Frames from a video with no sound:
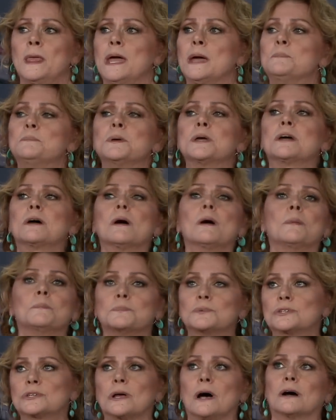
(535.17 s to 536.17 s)

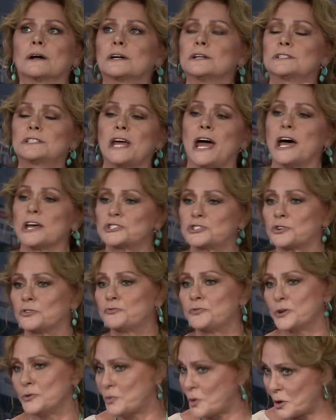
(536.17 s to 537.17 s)
becomes a
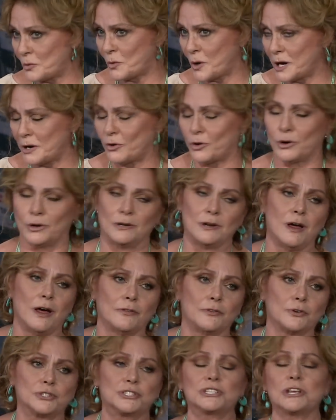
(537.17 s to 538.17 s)
catastrophe one way or
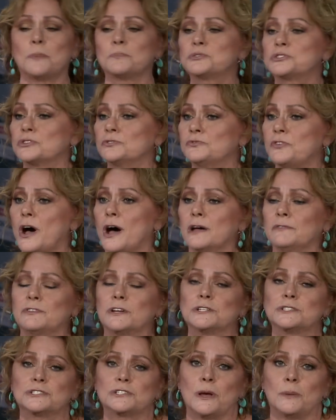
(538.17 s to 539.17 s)
another. Some survive
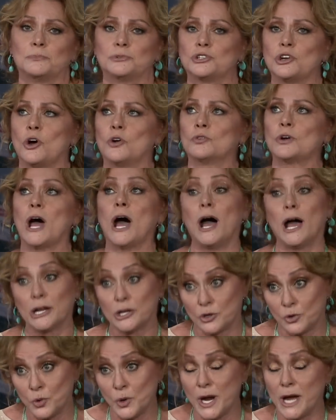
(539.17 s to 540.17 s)
it, some don't. I
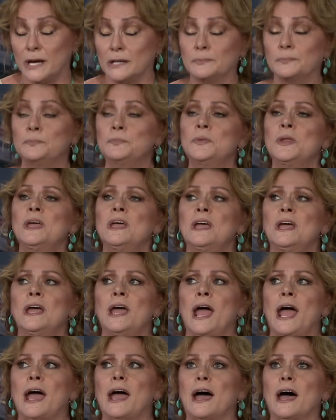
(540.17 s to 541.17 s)
quit.
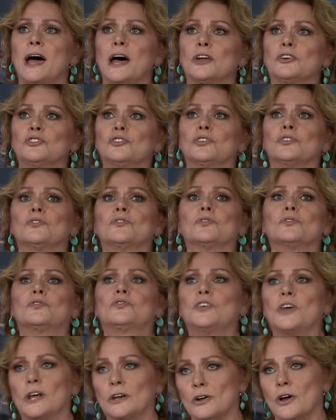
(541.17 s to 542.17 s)
And
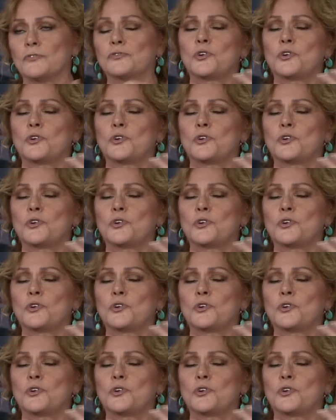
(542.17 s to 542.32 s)
then, of